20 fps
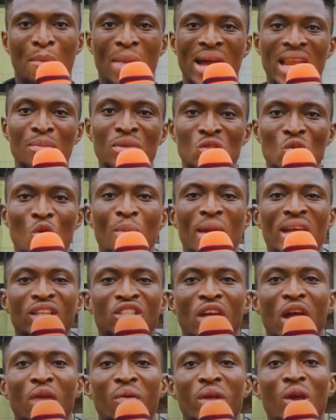My name is Obed
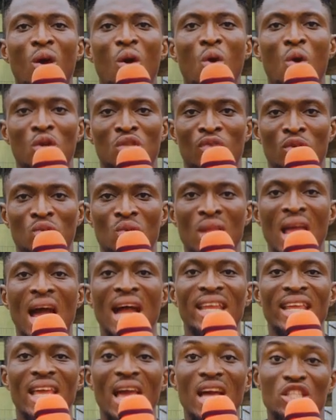Jerry, your host for today,
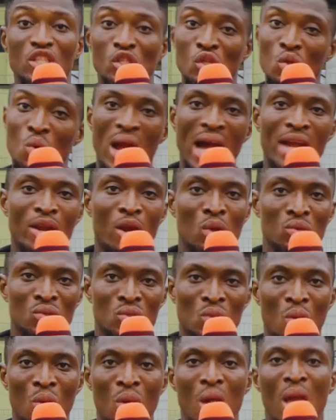and yes, you can
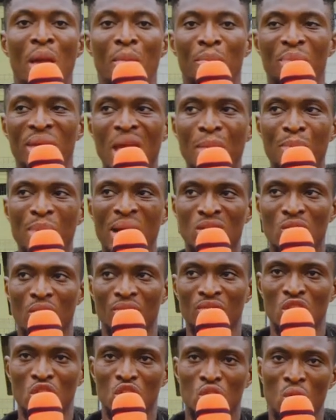also be a part
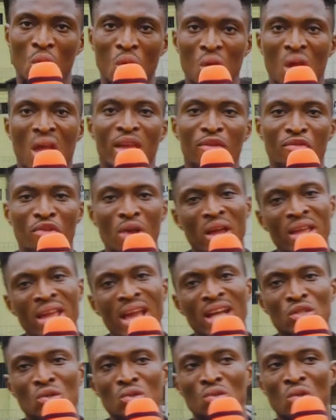of this show. If you are
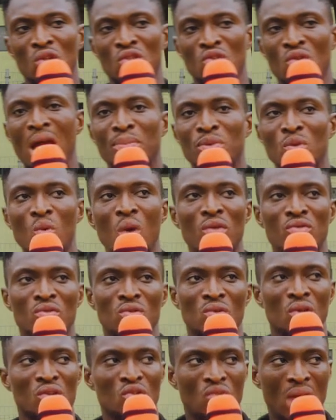yet to subscribe, do well to
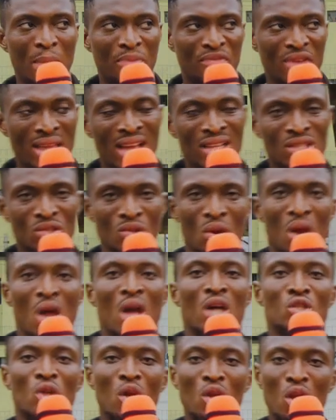subscribe. If you are yet to
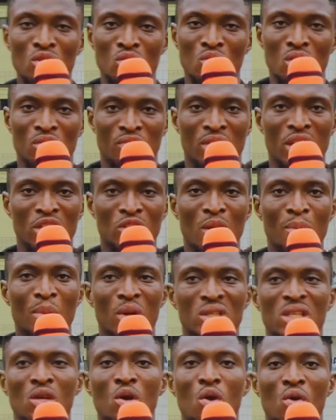turn on the notification
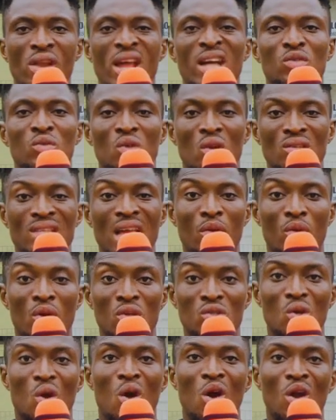button, connect with us
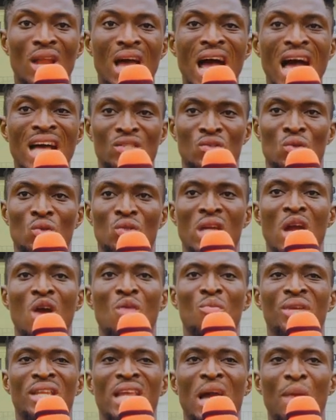across all our
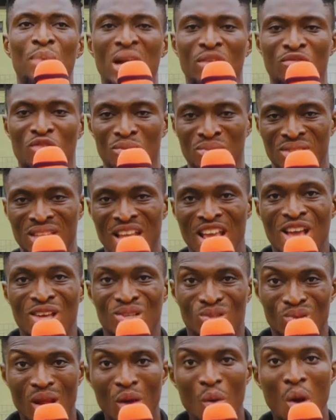social media platforms
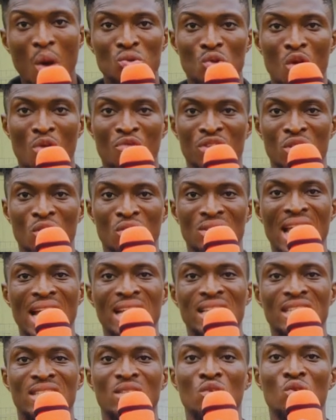so that when we draw videos
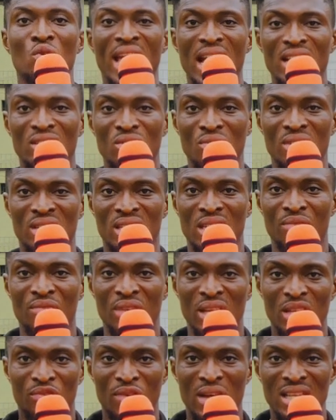like this, you get to receive
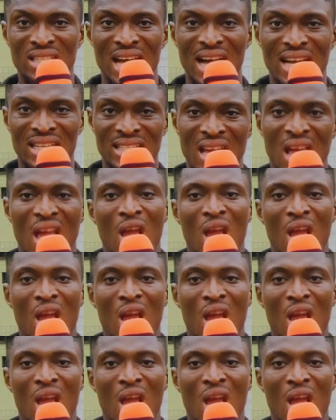it firsthand.